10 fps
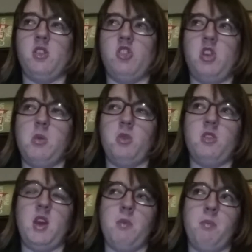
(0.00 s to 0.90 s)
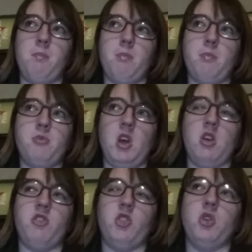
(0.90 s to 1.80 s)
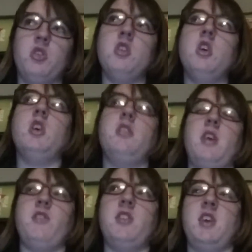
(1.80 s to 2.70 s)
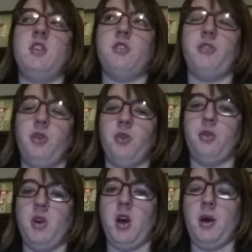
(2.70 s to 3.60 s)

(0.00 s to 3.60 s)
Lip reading: she was in jail for 7 years for